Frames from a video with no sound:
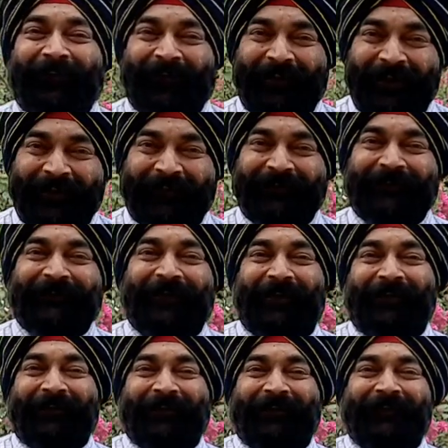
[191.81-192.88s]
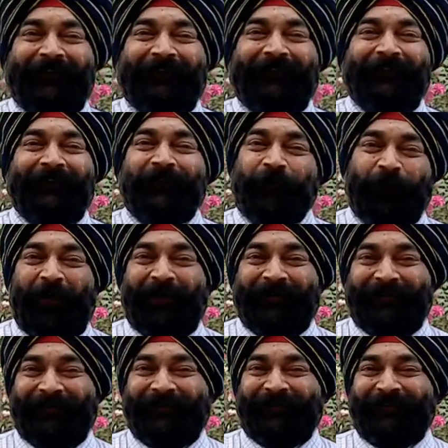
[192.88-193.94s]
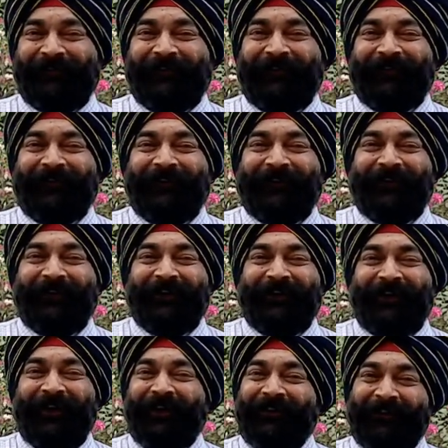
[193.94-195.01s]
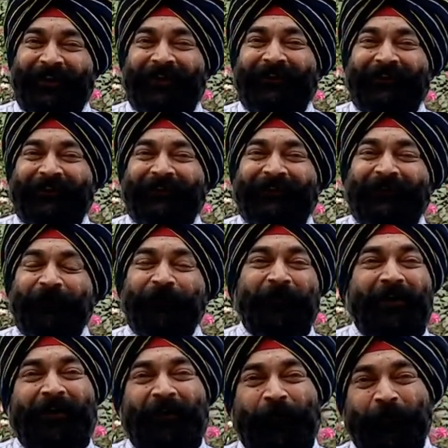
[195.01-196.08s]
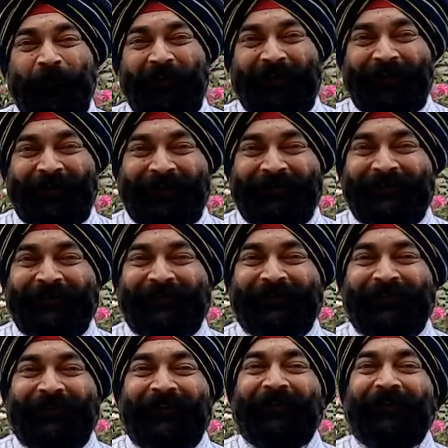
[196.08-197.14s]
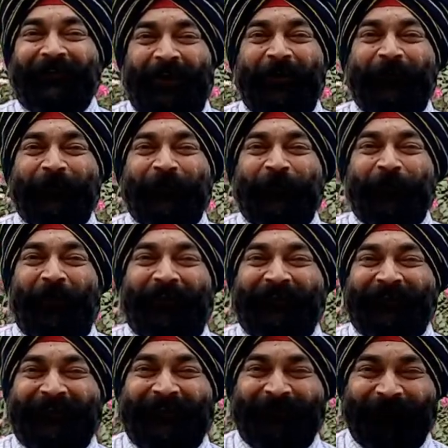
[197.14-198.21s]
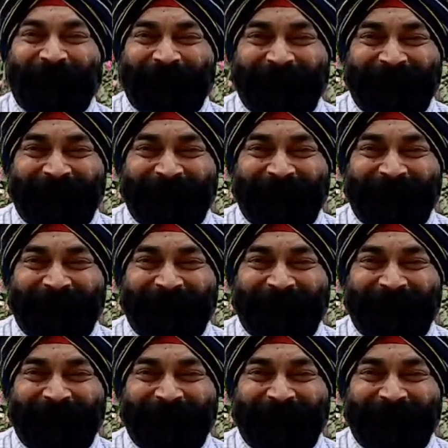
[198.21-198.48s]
let us think twice and then make our opinions. Thank you so much.